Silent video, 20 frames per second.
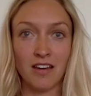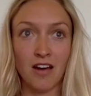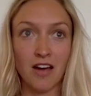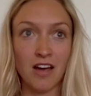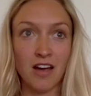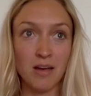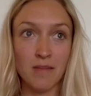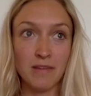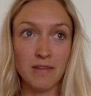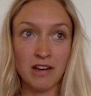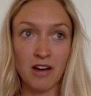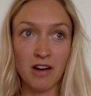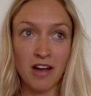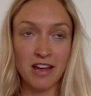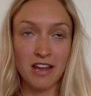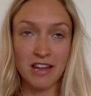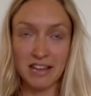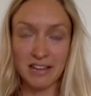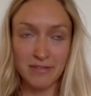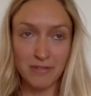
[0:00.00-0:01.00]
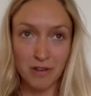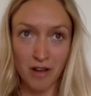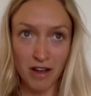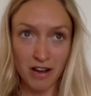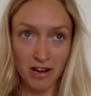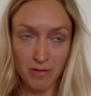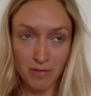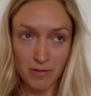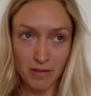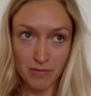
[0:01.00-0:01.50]
I, I mean, I even
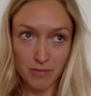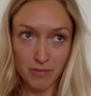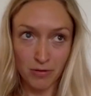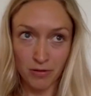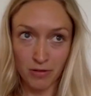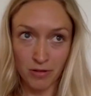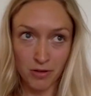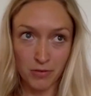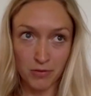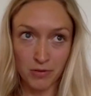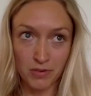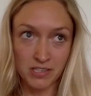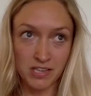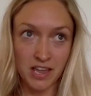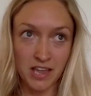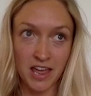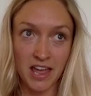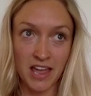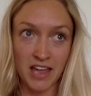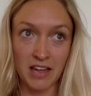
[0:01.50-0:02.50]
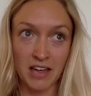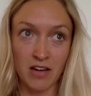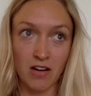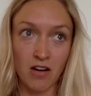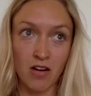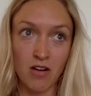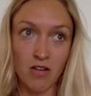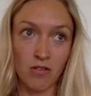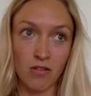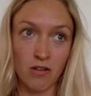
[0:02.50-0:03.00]
I know people who would say,
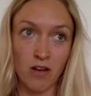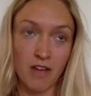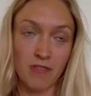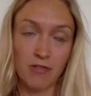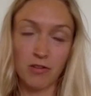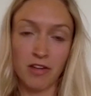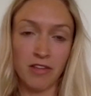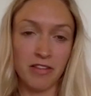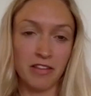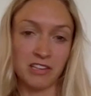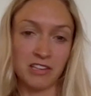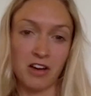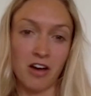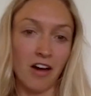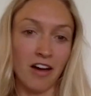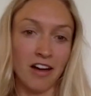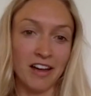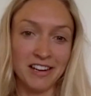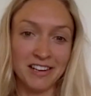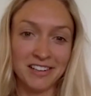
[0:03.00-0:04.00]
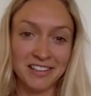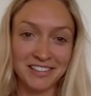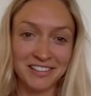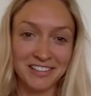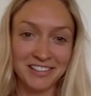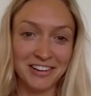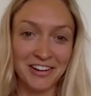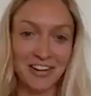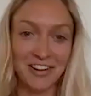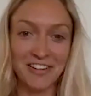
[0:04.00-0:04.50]
"Oh, I've got nothing to hide,"
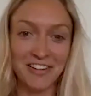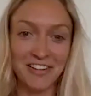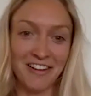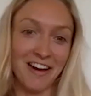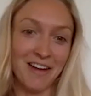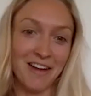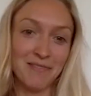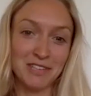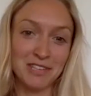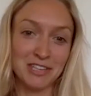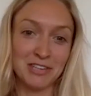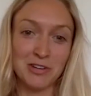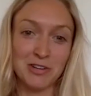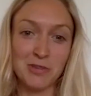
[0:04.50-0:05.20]
you know, "I'm just a